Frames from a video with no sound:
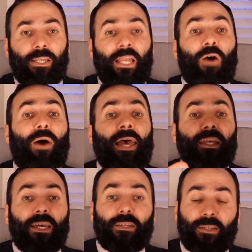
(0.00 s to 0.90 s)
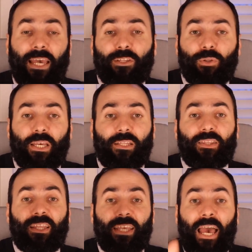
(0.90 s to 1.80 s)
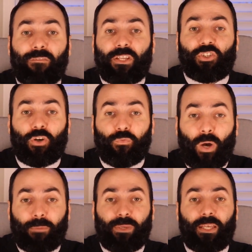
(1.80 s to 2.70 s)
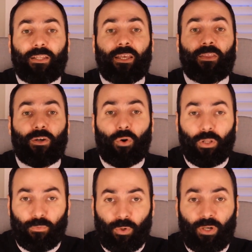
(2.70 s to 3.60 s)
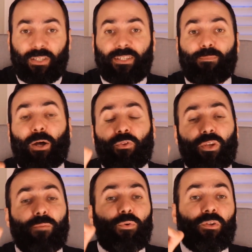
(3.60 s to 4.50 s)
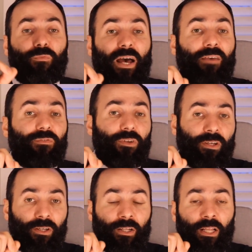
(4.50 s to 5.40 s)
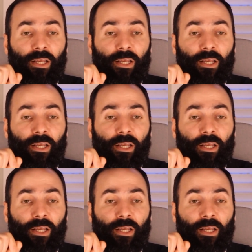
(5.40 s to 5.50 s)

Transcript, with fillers: Now, I cal calculated that the average of one meal in the whole world is about three point five uh,